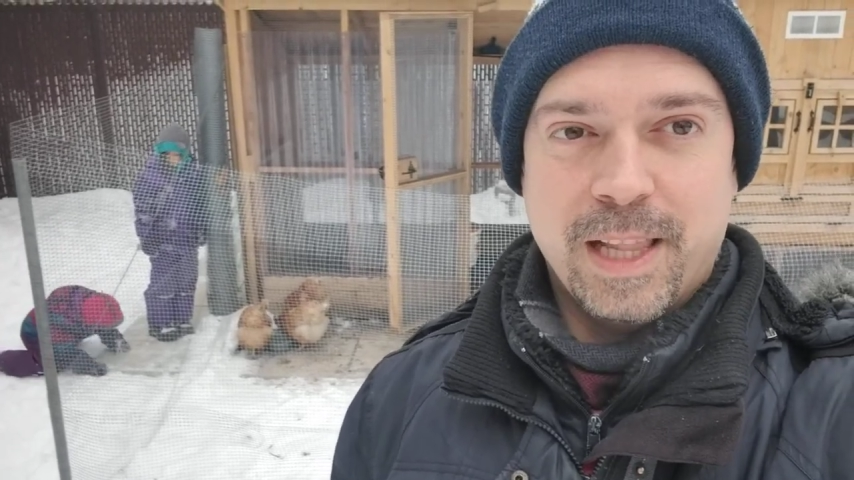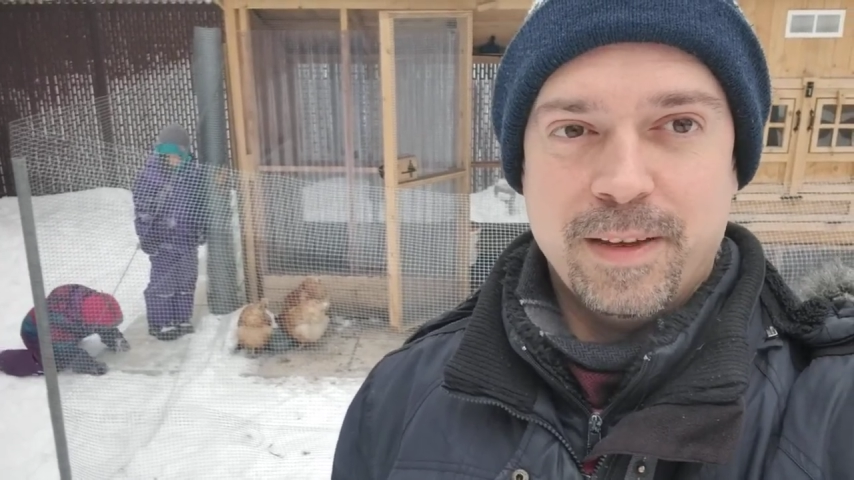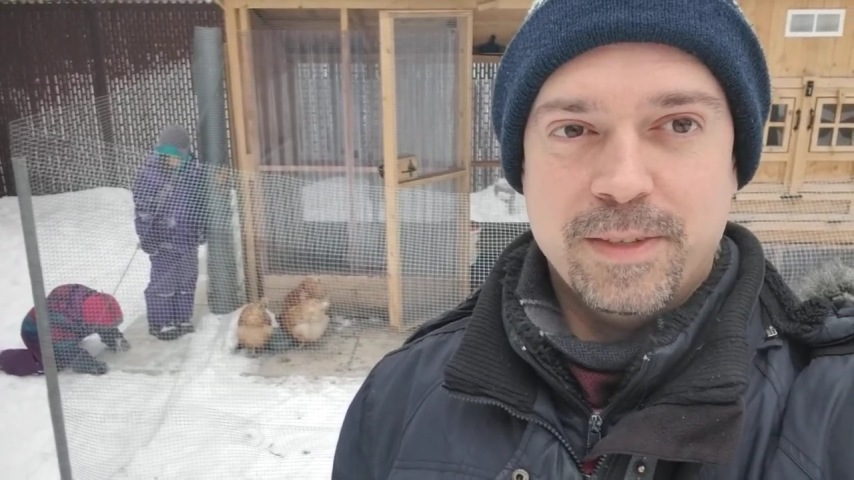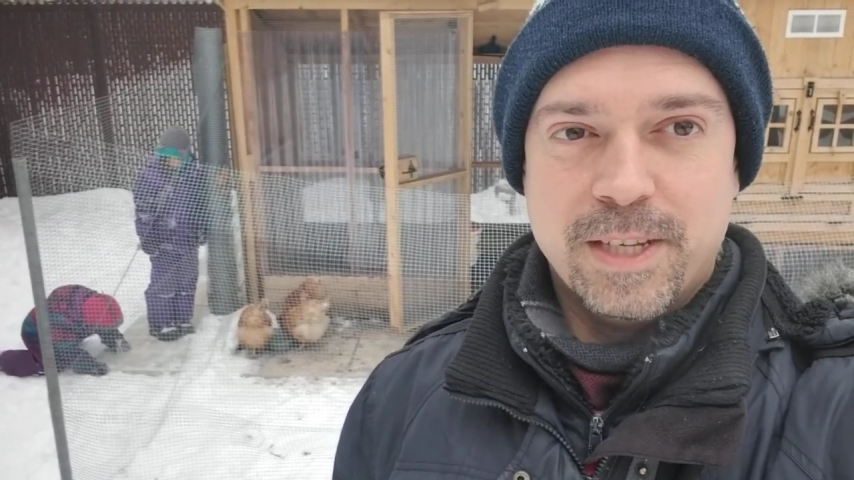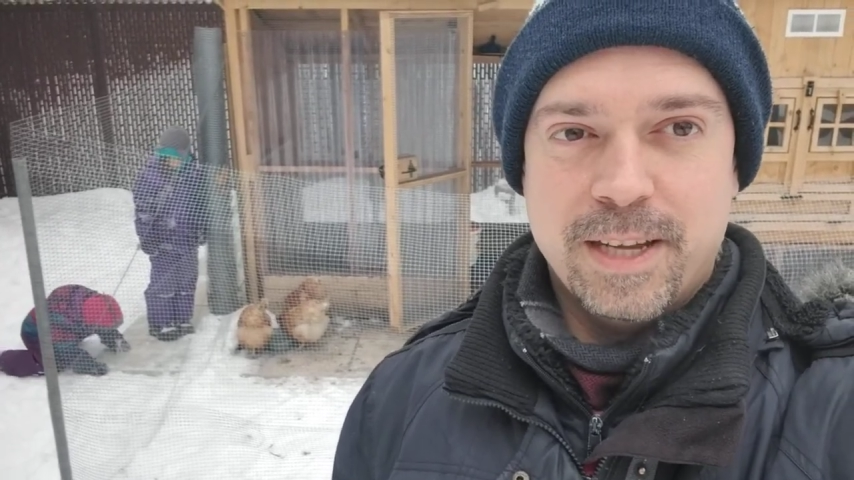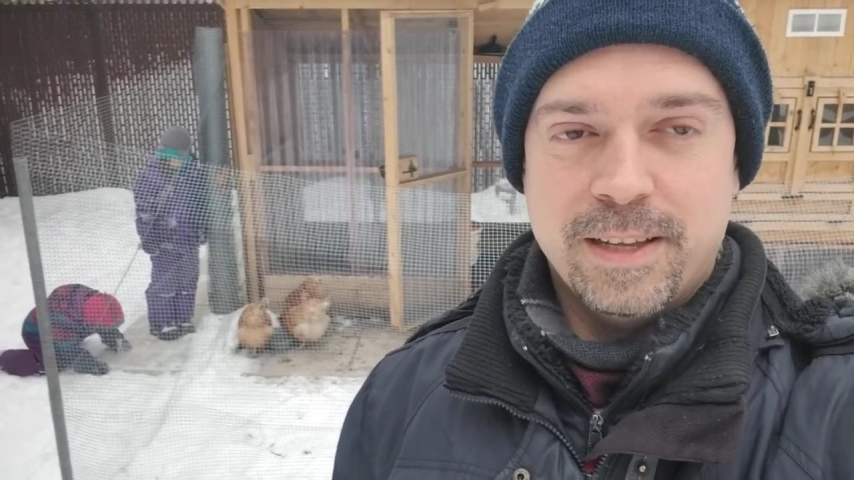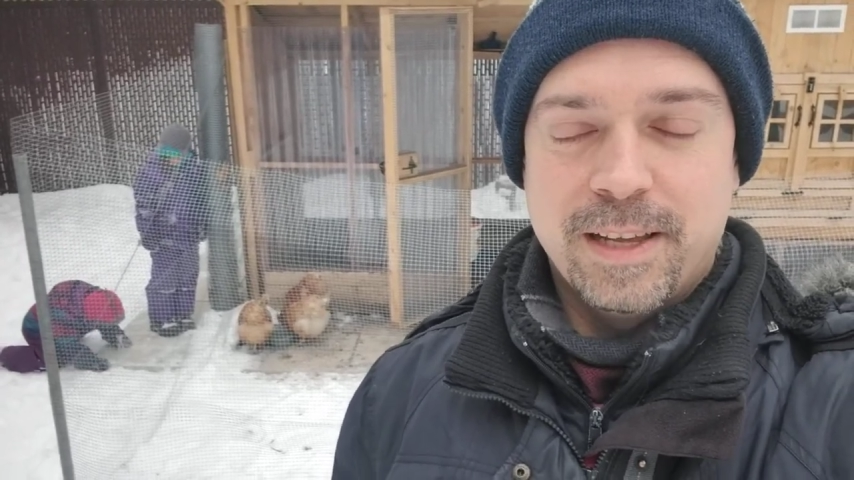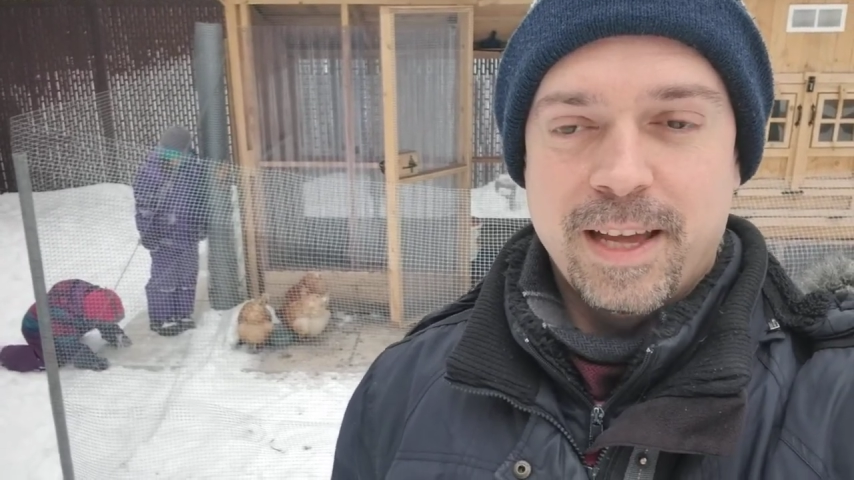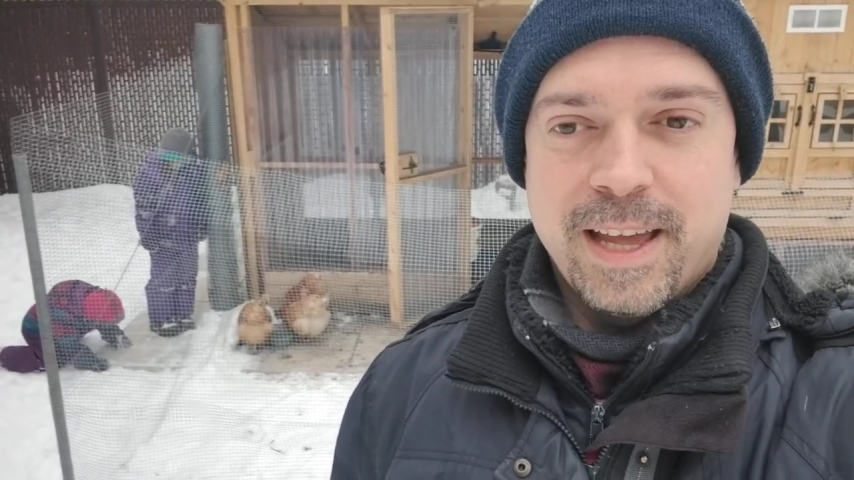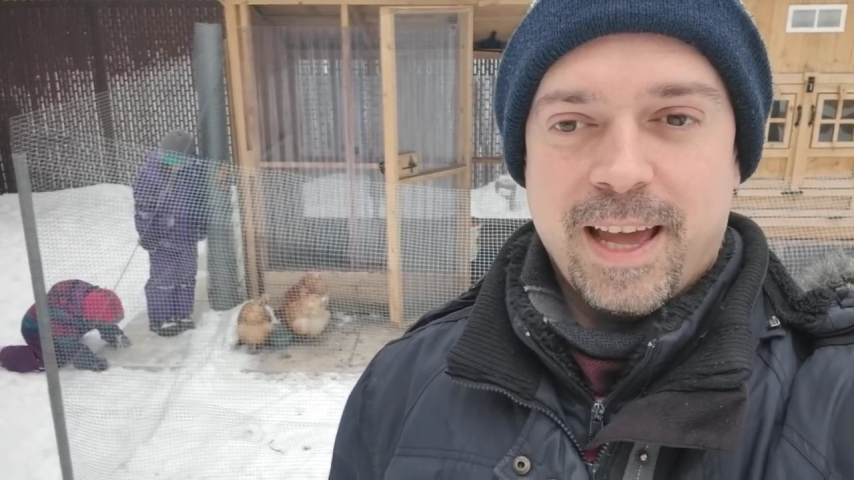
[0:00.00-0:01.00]
lifestyle,
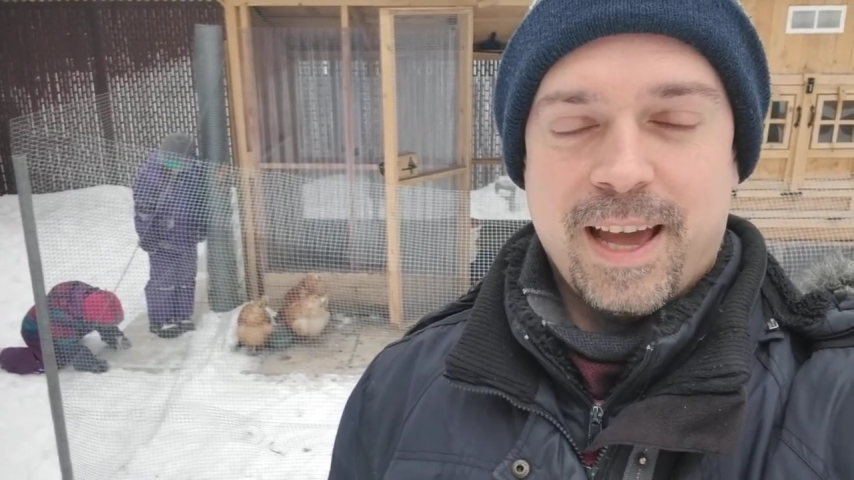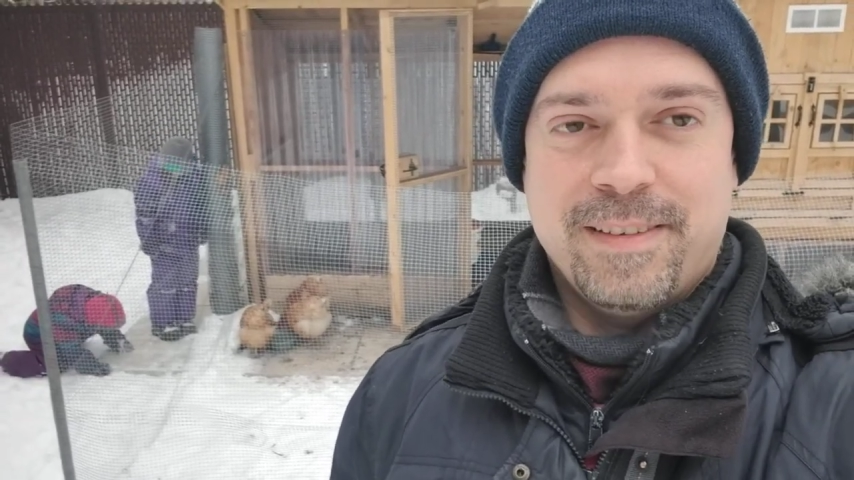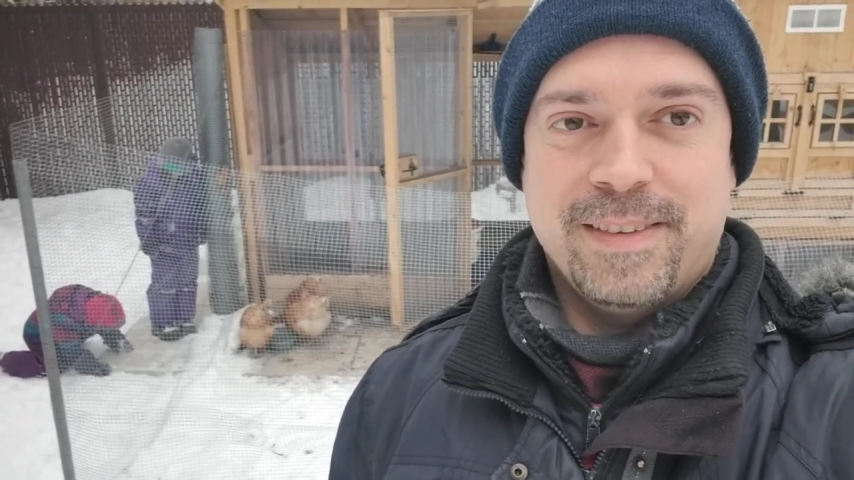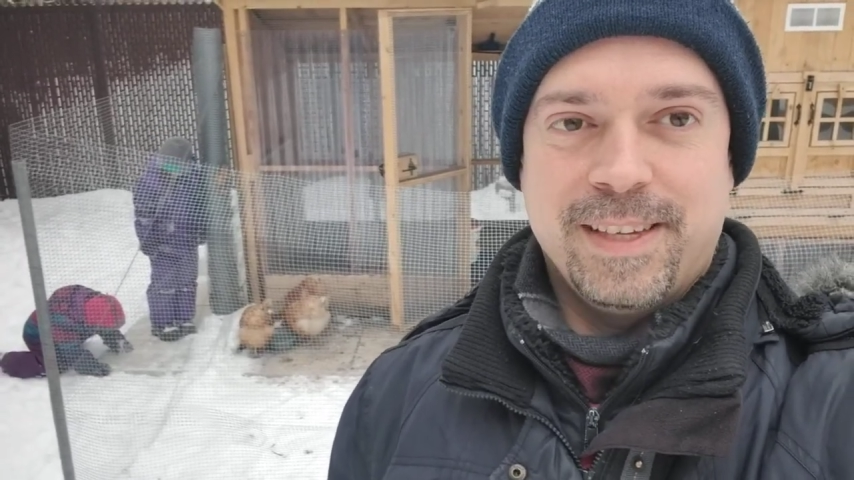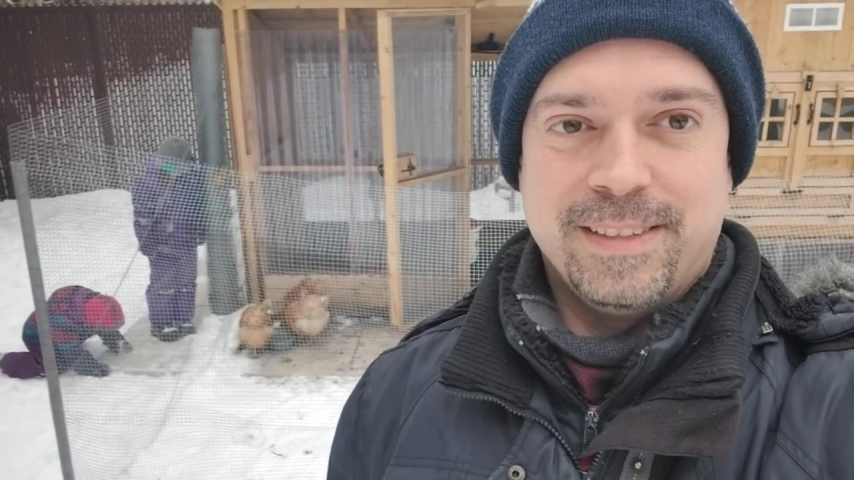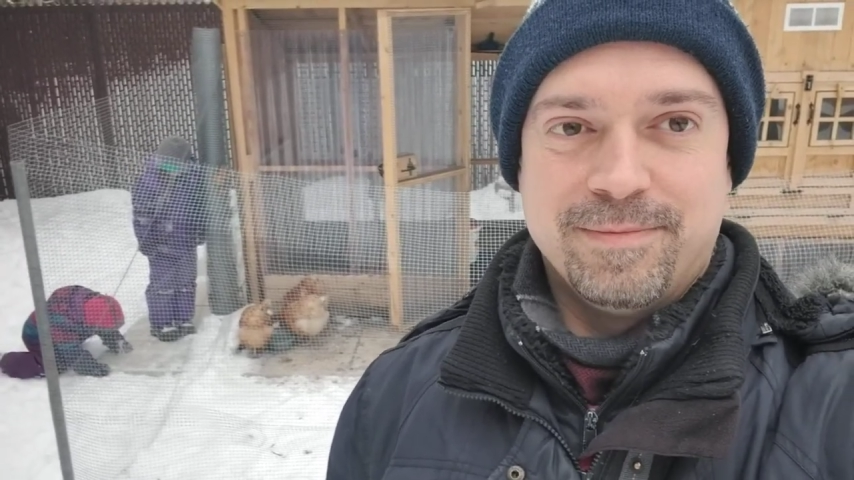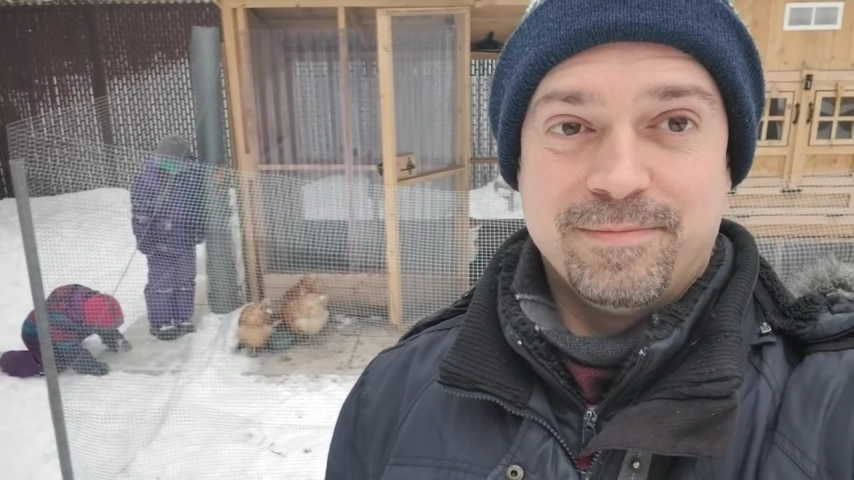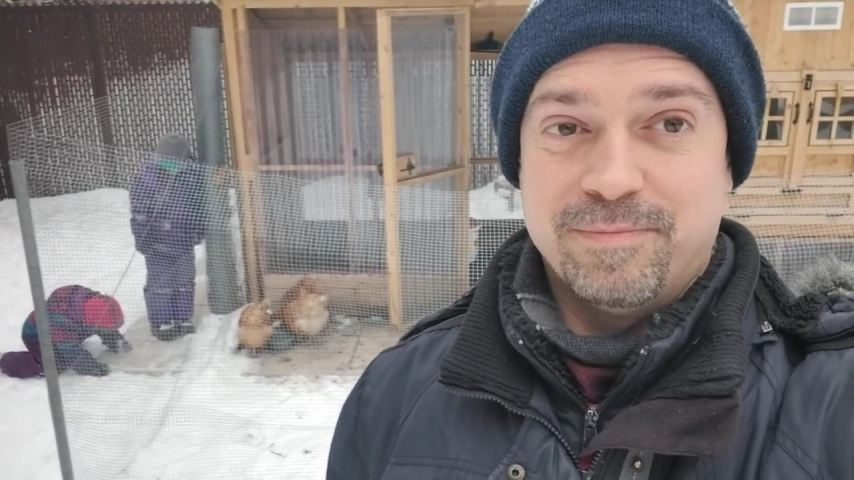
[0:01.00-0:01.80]
having